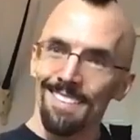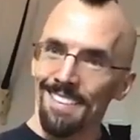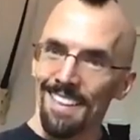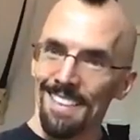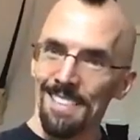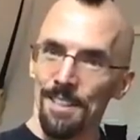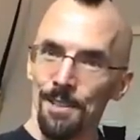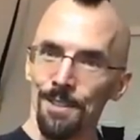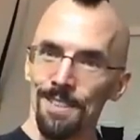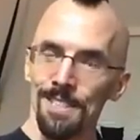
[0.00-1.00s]
Okay,
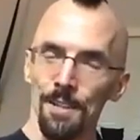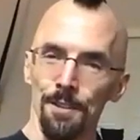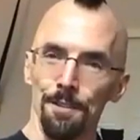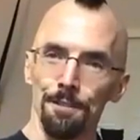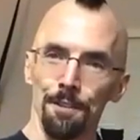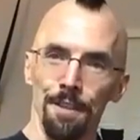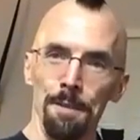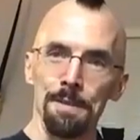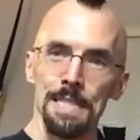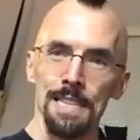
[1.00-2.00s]
so for
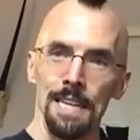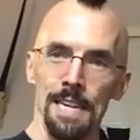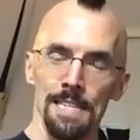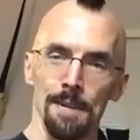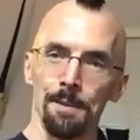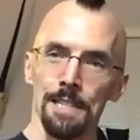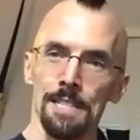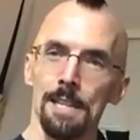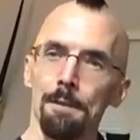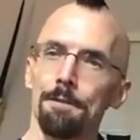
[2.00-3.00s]
them to say, yes, I'm going to
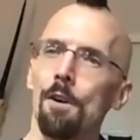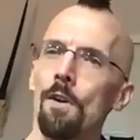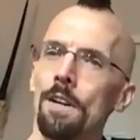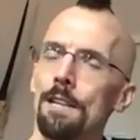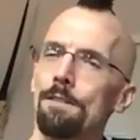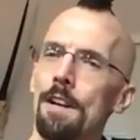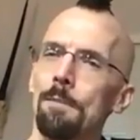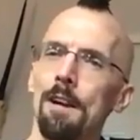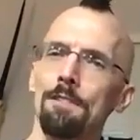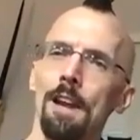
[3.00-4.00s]
step forward and defend
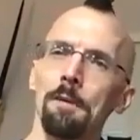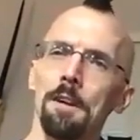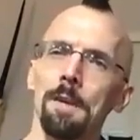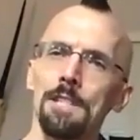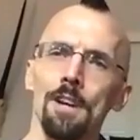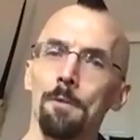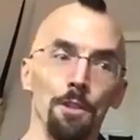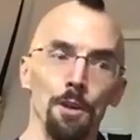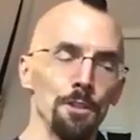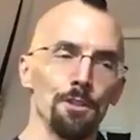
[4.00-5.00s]
my family and my tribe with
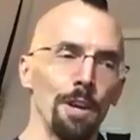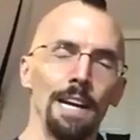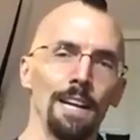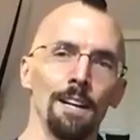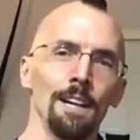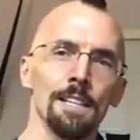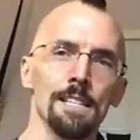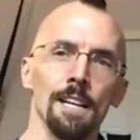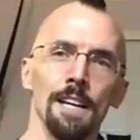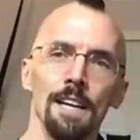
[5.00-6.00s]
no training at all,
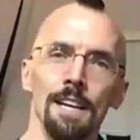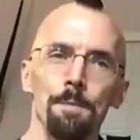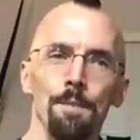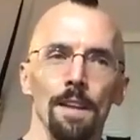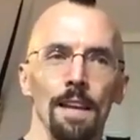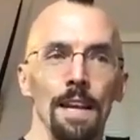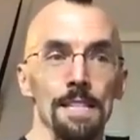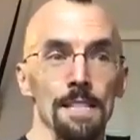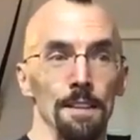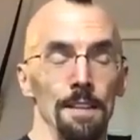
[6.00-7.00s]

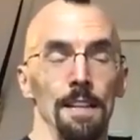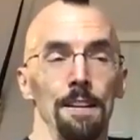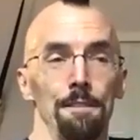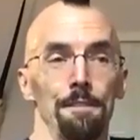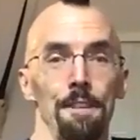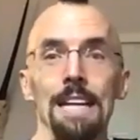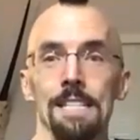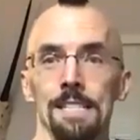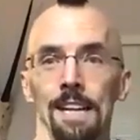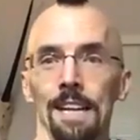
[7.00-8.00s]
it's a
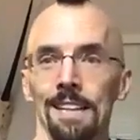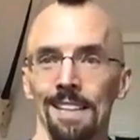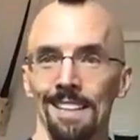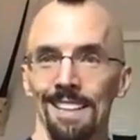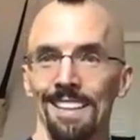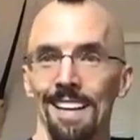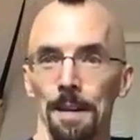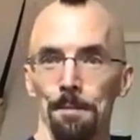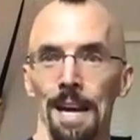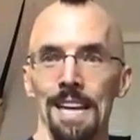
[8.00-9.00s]
fantasy
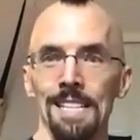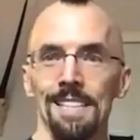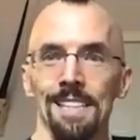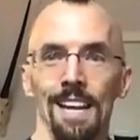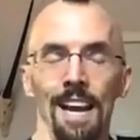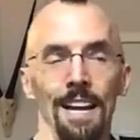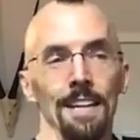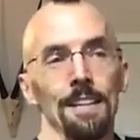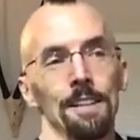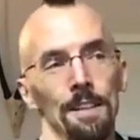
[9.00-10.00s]
at best, and
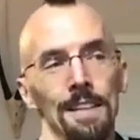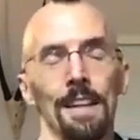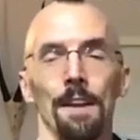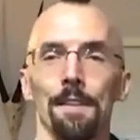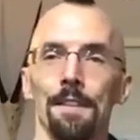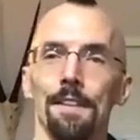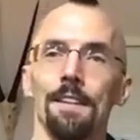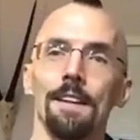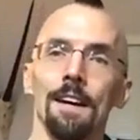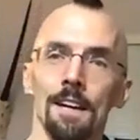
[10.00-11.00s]
it could get
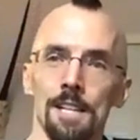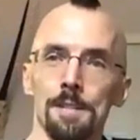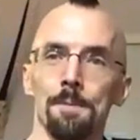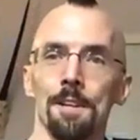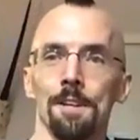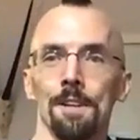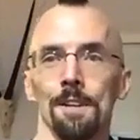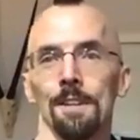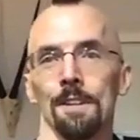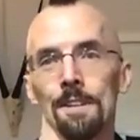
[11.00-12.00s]
a husband
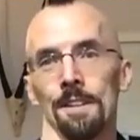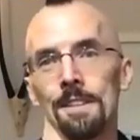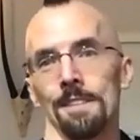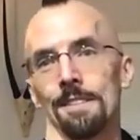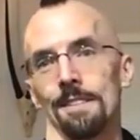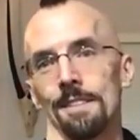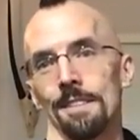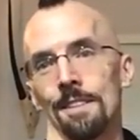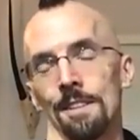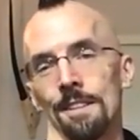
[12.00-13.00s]
or
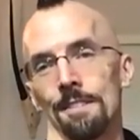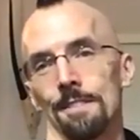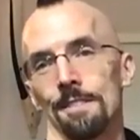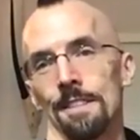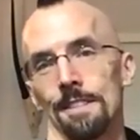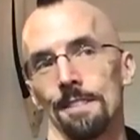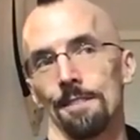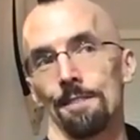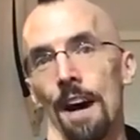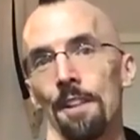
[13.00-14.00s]
a
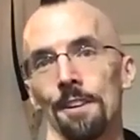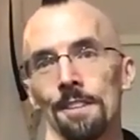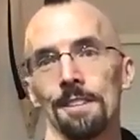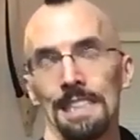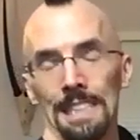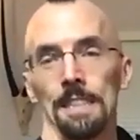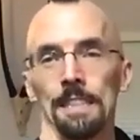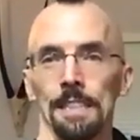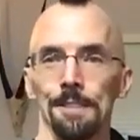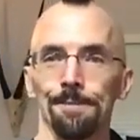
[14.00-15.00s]
father killed